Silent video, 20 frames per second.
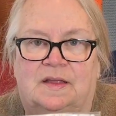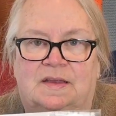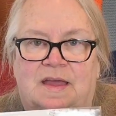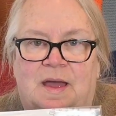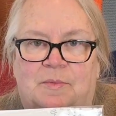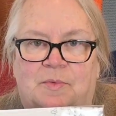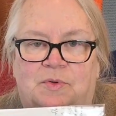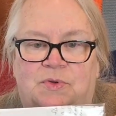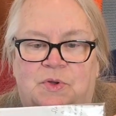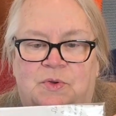
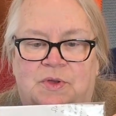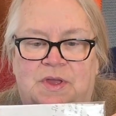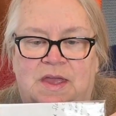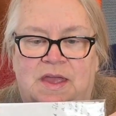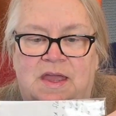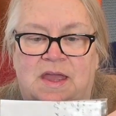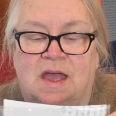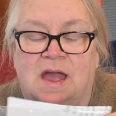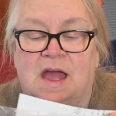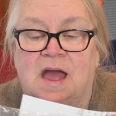Tabo no
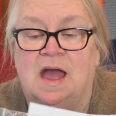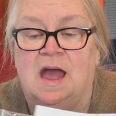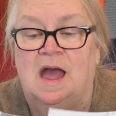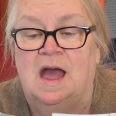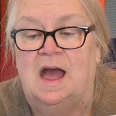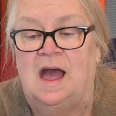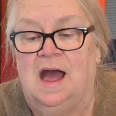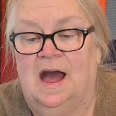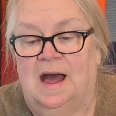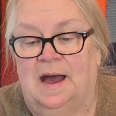ki.
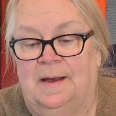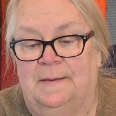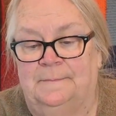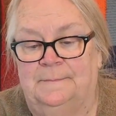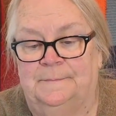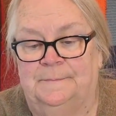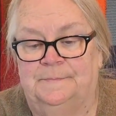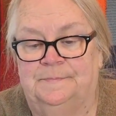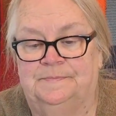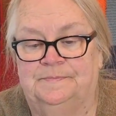
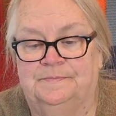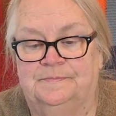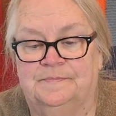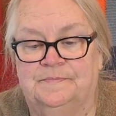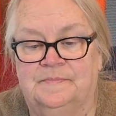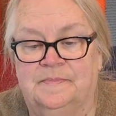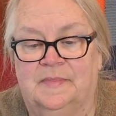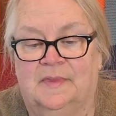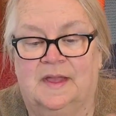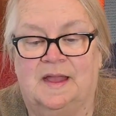In
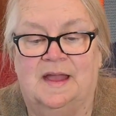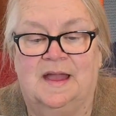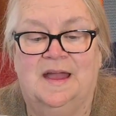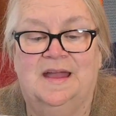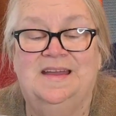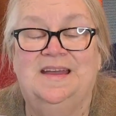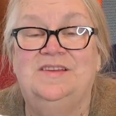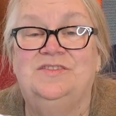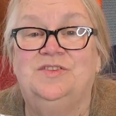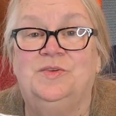
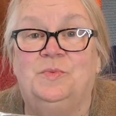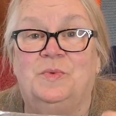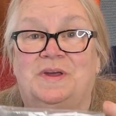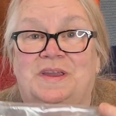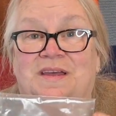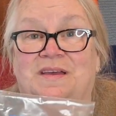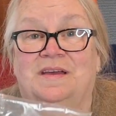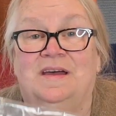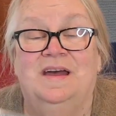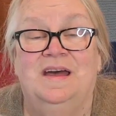case we want
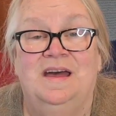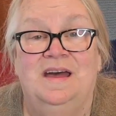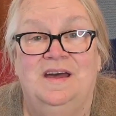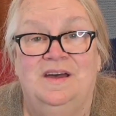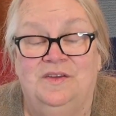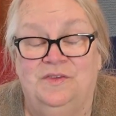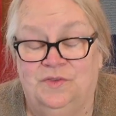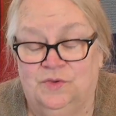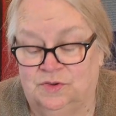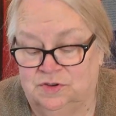to
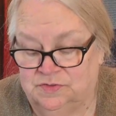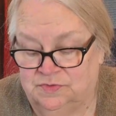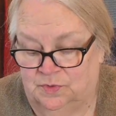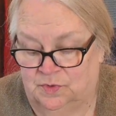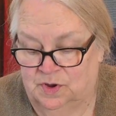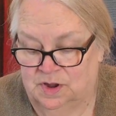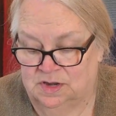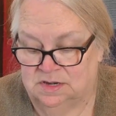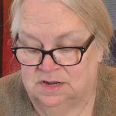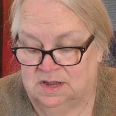search
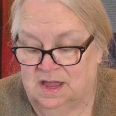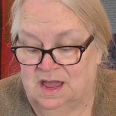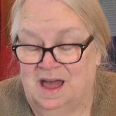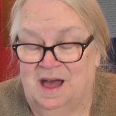for it.